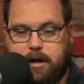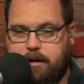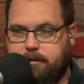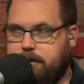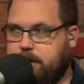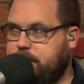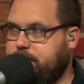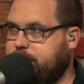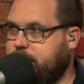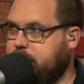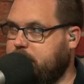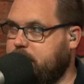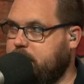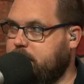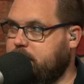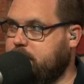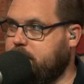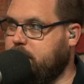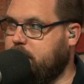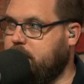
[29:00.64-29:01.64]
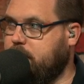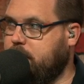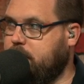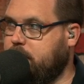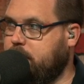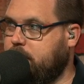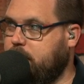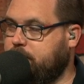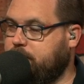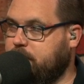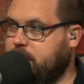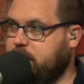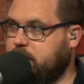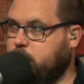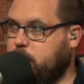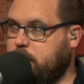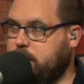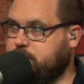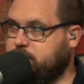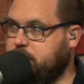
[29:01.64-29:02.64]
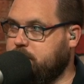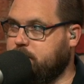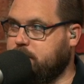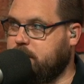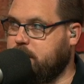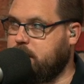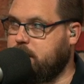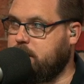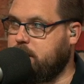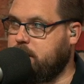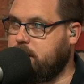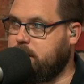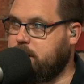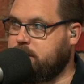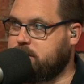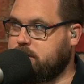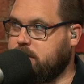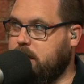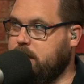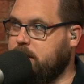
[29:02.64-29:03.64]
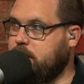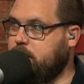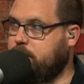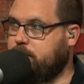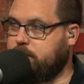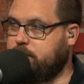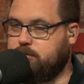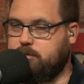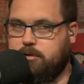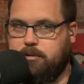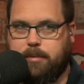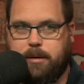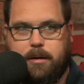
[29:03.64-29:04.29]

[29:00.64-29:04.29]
I, I forget uh, I forget the wide receiver that he he slightly overthrew,